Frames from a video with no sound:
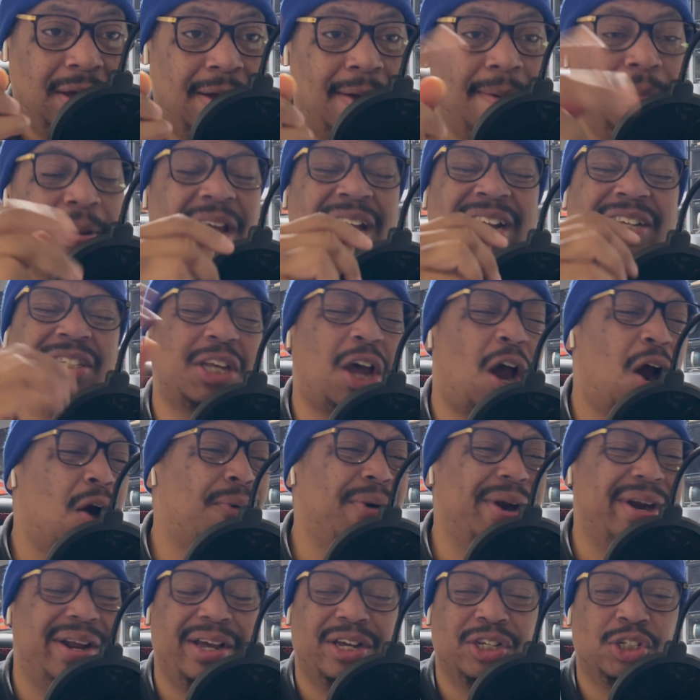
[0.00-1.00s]
It's
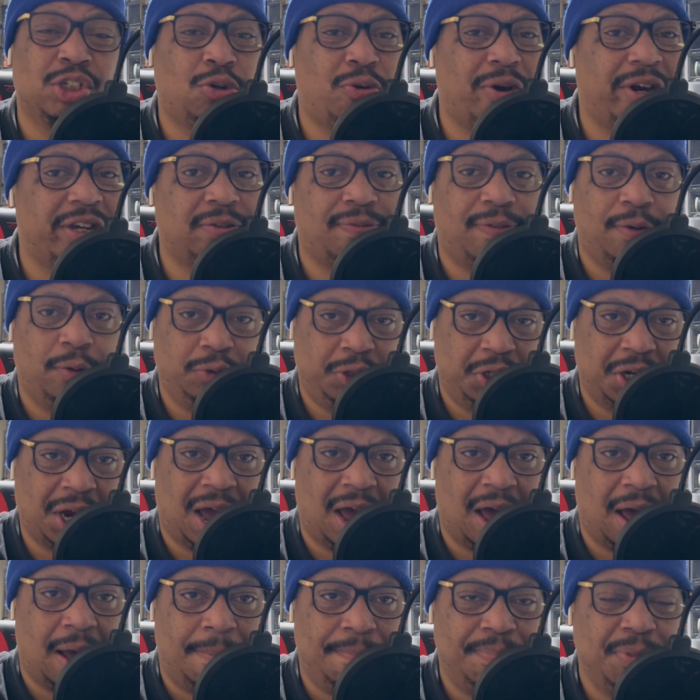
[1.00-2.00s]
already a stressful
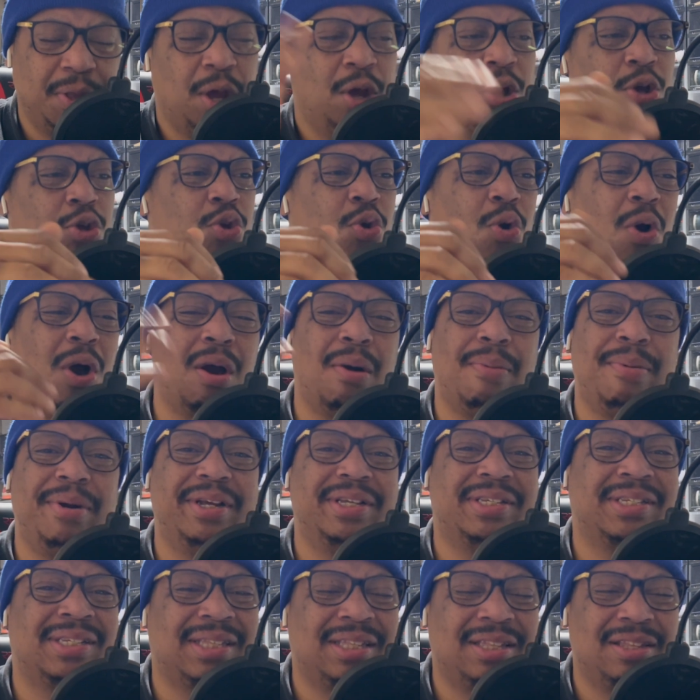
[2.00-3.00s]
job. You already
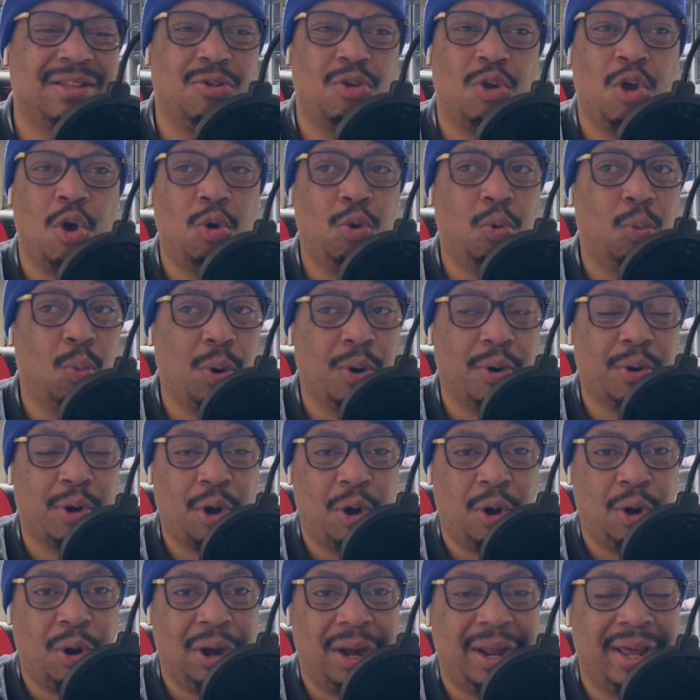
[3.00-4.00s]
go to work
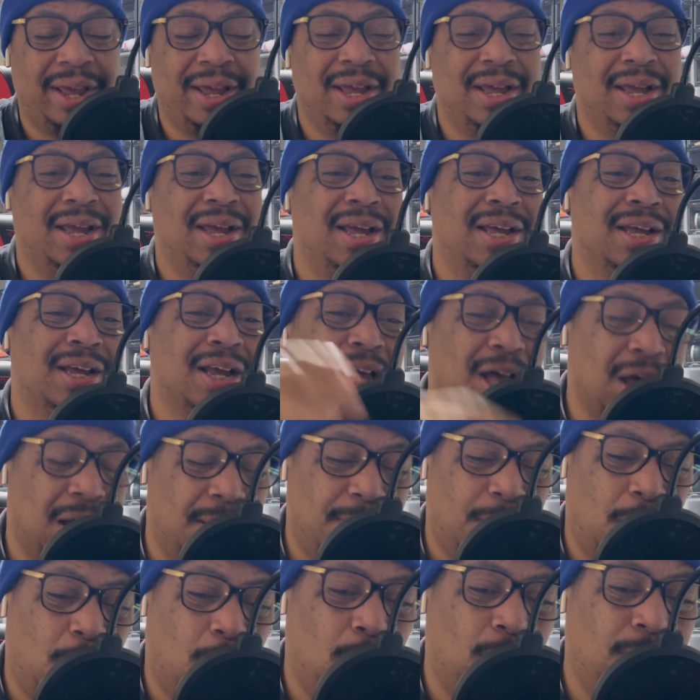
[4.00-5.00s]
early, come
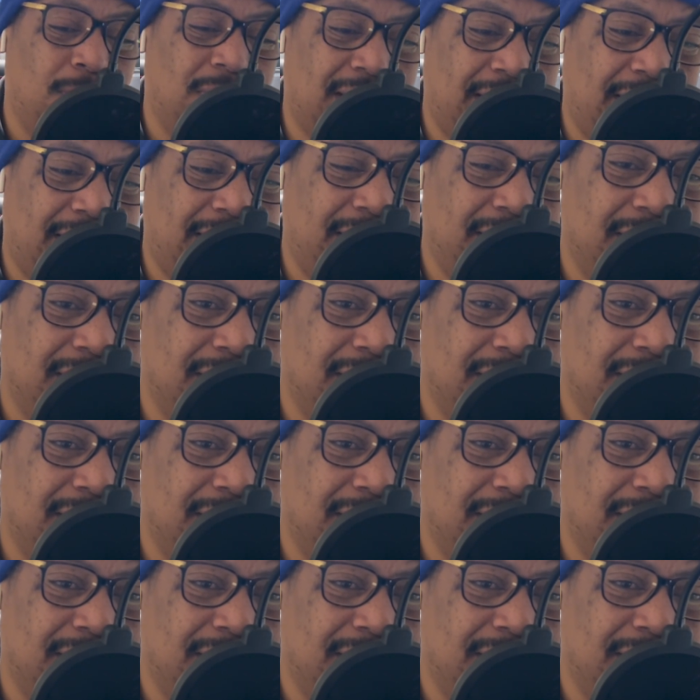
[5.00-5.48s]
home late.